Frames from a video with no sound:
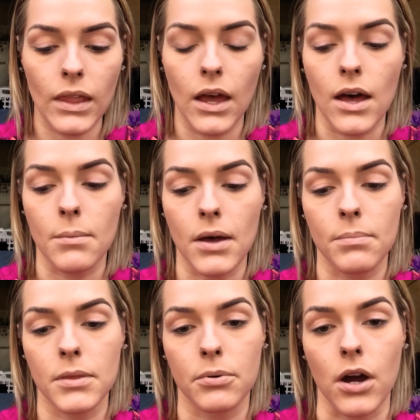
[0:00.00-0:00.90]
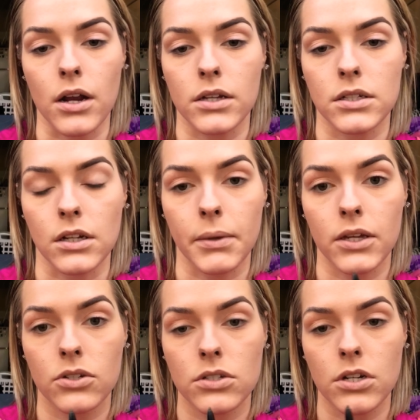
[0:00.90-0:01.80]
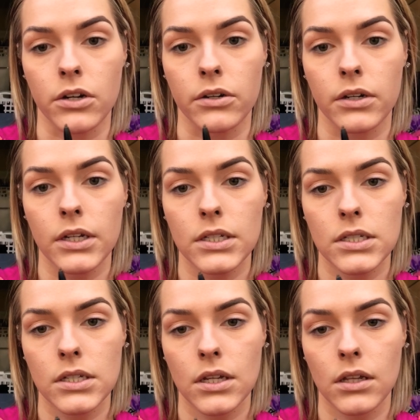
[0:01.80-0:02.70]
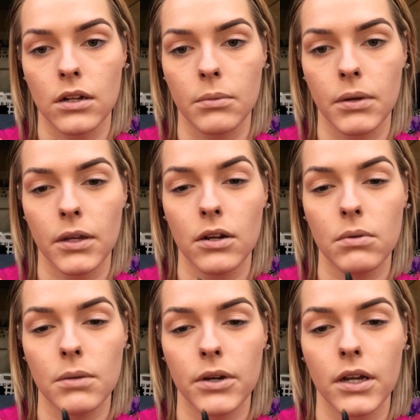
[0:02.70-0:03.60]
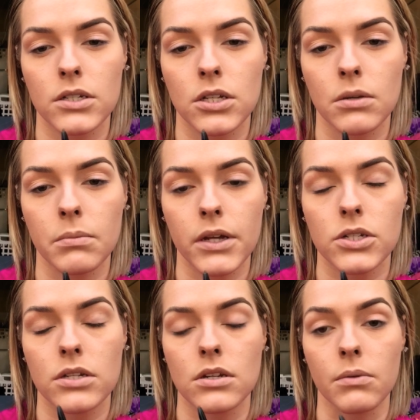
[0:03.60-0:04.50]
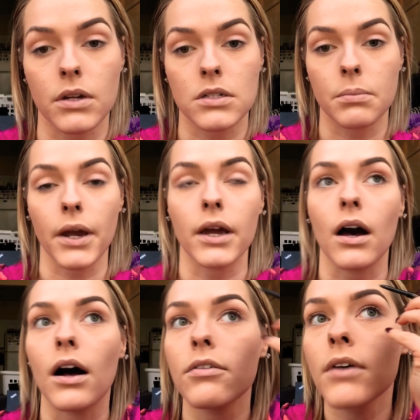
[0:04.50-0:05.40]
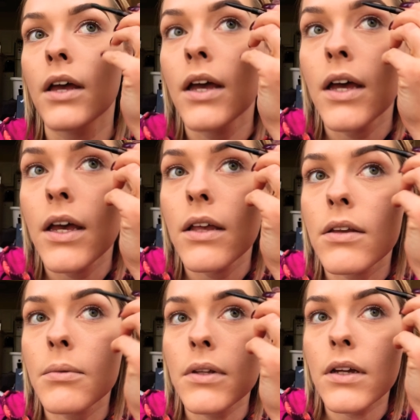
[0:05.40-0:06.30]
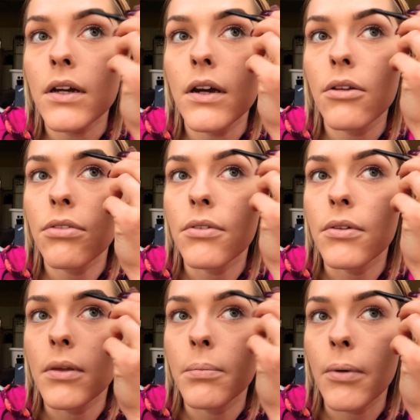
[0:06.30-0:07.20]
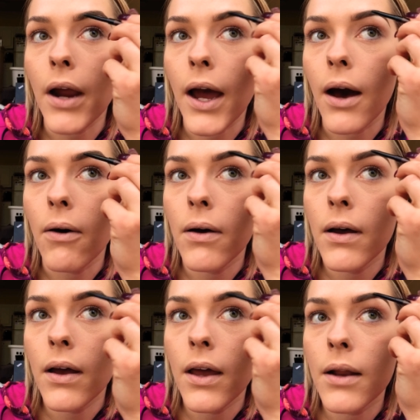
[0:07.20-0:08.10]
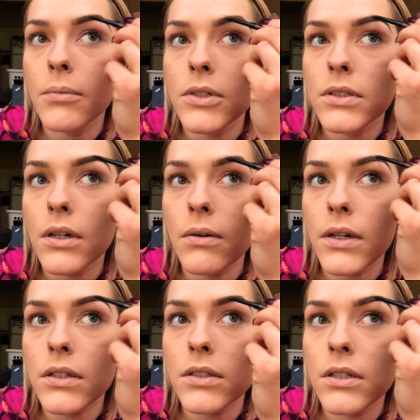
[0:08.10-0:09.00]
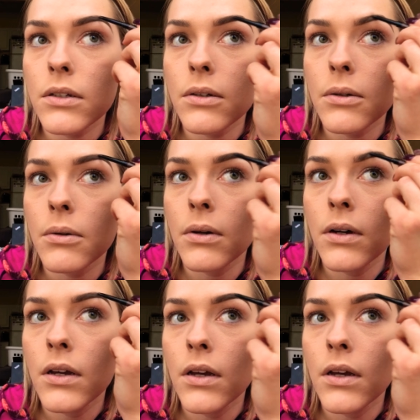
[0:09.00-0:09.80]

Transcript: up the product a little bit. You just turn it a little bit. You don't want to bring it too much because you don't want it to break off. So I'm just gonna go through the brow and I'm just going to